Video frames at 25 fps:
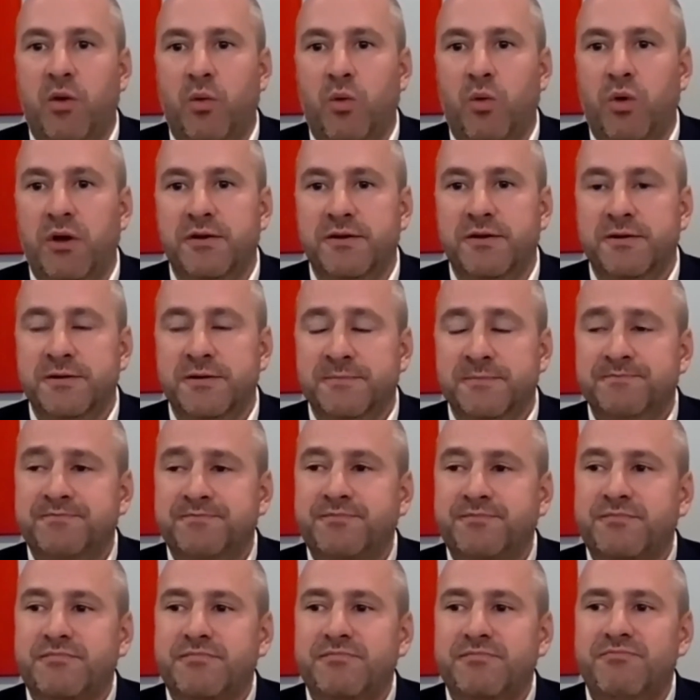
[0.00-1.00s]
want.
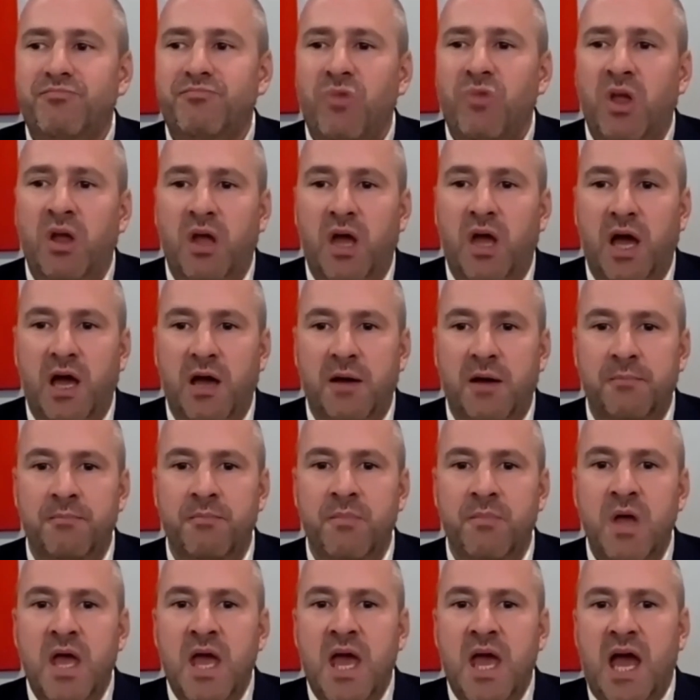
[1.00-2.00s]

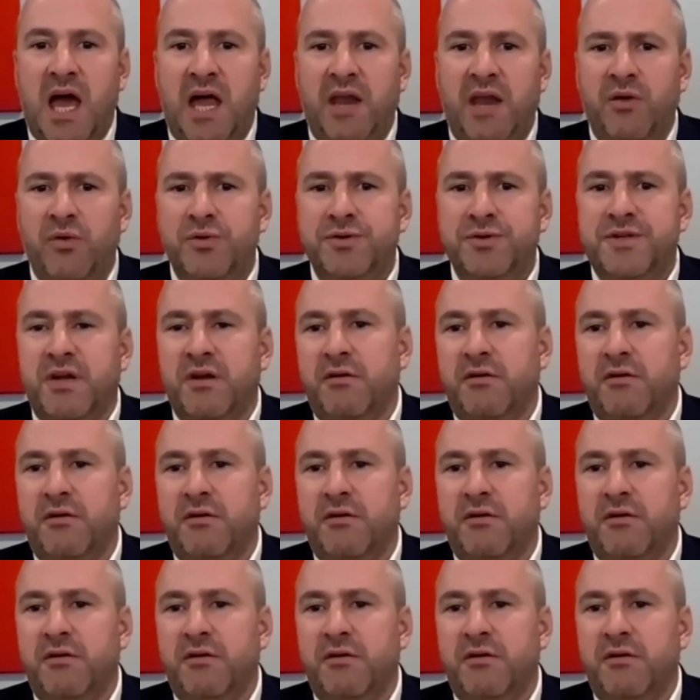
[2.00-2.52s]
And also,